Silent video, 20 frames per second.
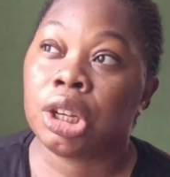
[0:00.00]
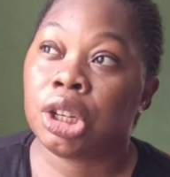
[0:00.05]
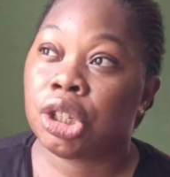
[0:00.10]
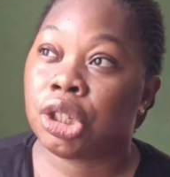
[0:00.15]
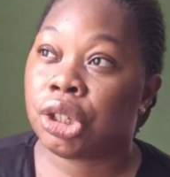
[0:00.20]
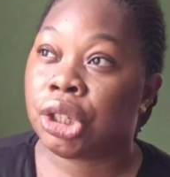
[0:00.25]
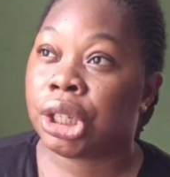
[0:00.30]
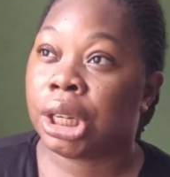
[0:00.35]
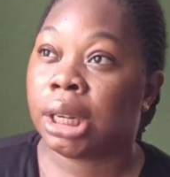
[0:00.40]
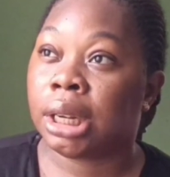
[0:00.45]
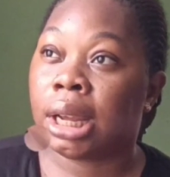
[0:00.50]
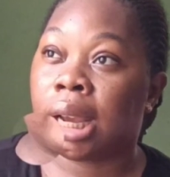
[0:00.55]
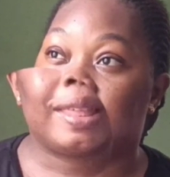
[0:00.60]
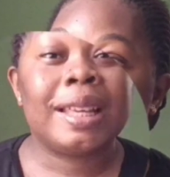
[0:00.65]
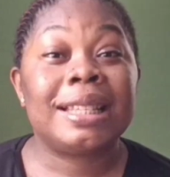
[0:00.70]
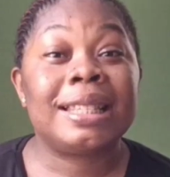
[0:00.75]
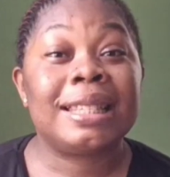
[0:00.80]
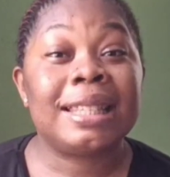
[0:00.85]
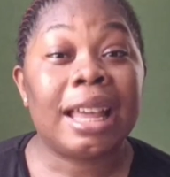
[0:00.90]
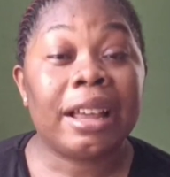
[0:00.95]
Neutrogena.
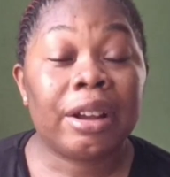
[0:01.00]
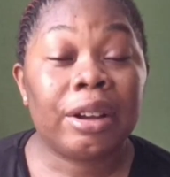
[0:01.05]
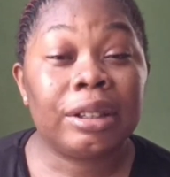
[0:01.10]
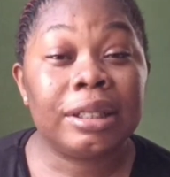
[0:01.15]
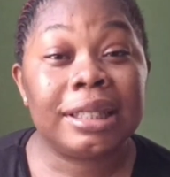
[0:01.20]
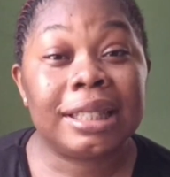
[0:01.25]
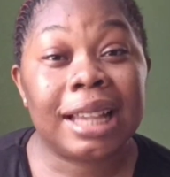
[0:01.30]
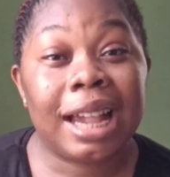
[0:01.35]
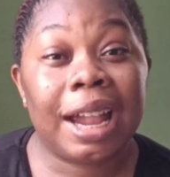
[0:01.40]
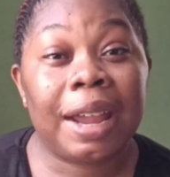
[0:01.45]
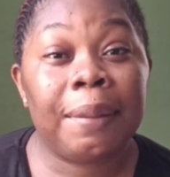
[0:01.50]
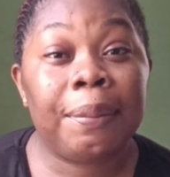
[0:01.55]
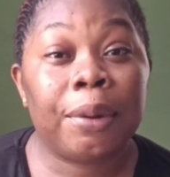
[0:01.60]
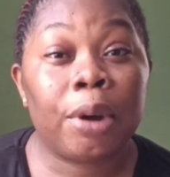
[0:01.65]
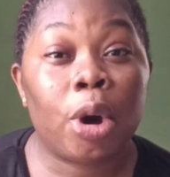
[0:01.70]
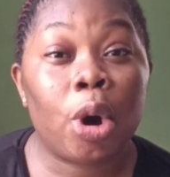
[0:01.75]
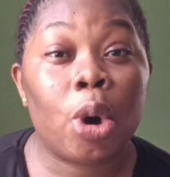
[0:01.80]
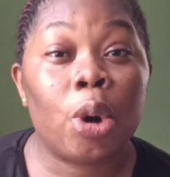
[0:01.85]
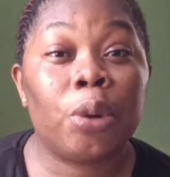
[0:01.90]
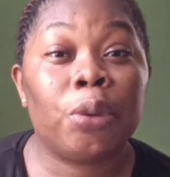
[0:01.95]
The second type
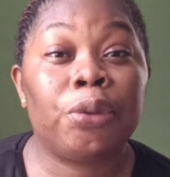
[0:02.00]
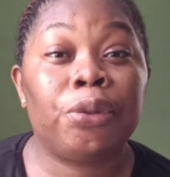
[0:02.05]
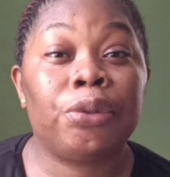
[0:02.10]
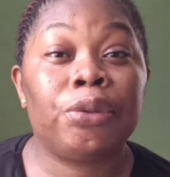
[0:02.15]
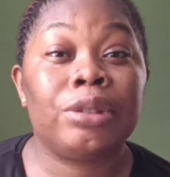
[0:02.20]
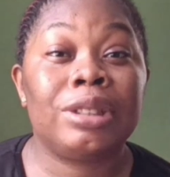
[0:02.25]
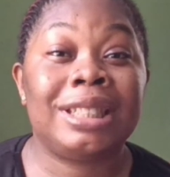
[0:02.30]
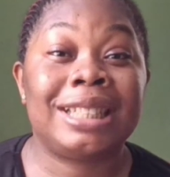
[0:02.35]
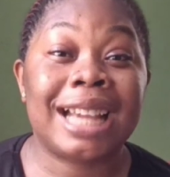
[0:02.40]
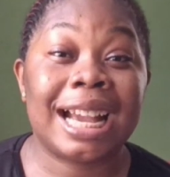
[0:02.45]
of